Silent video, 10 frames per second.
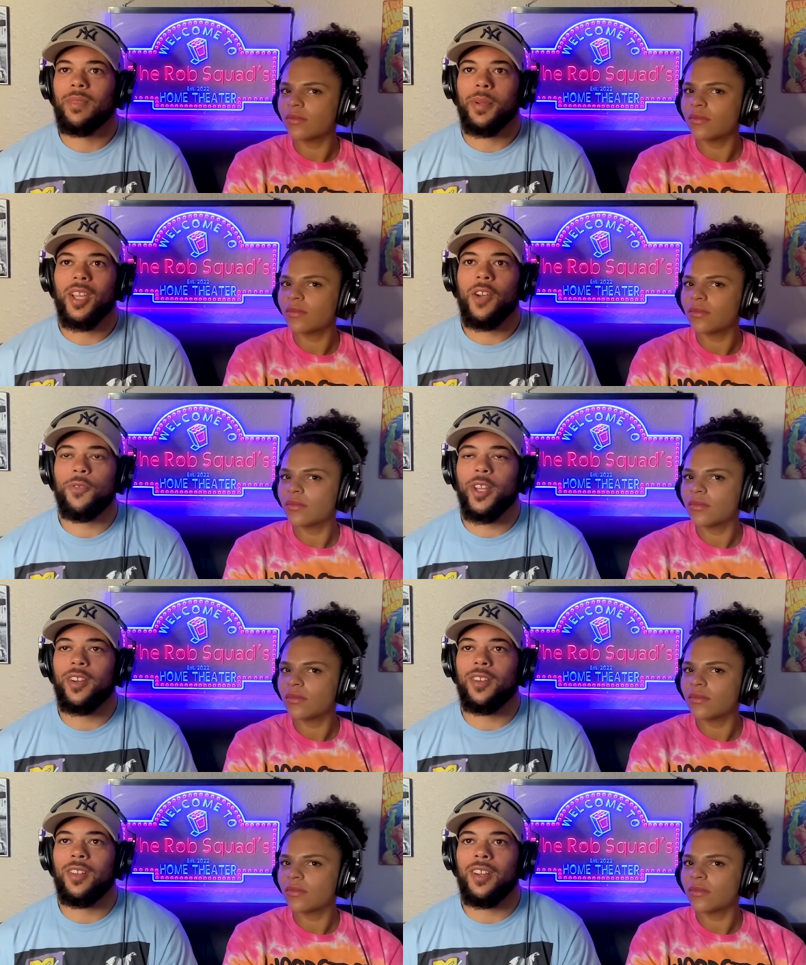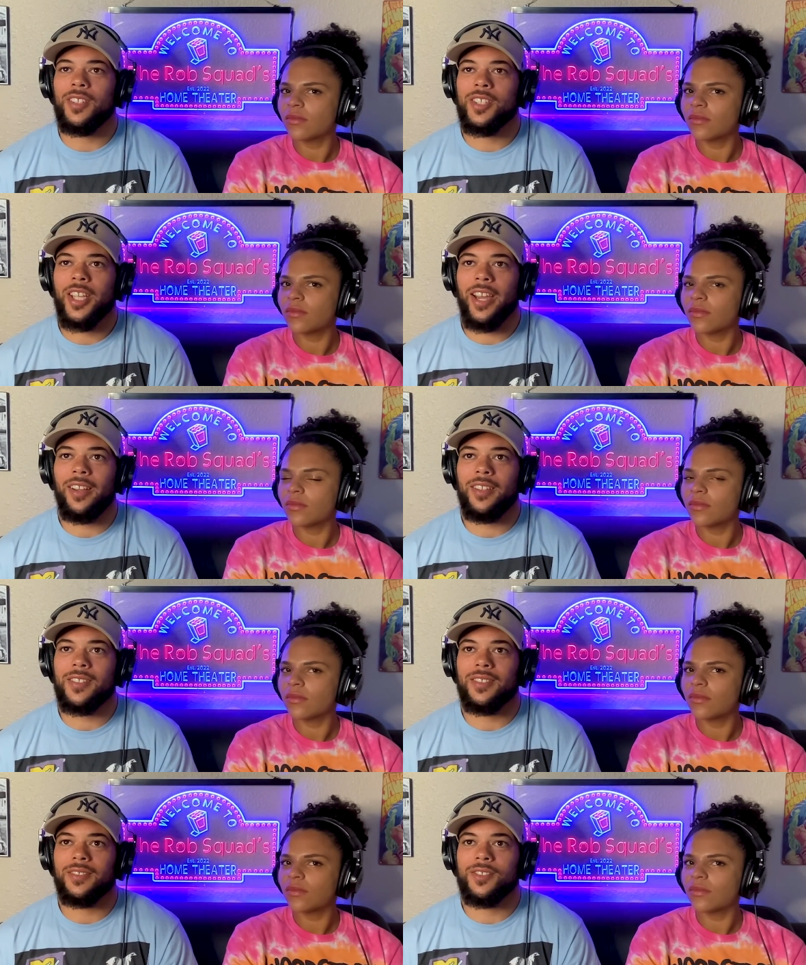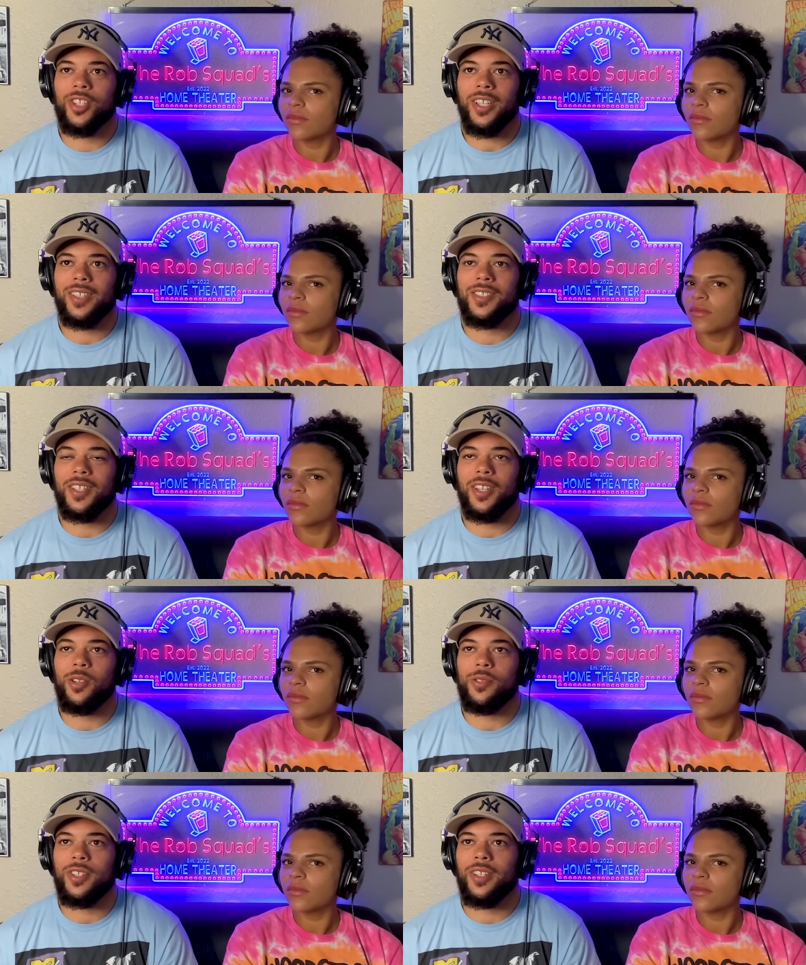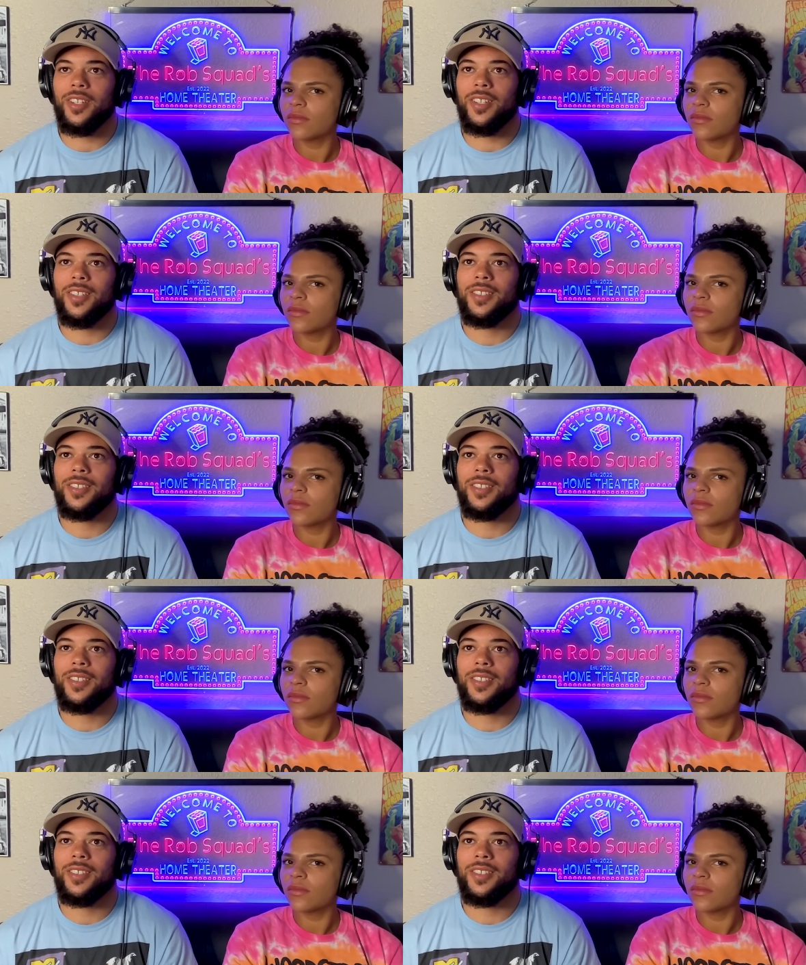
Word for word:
Speaker 1: be careful, they're gonna launch cows and chickens and goats at y'all.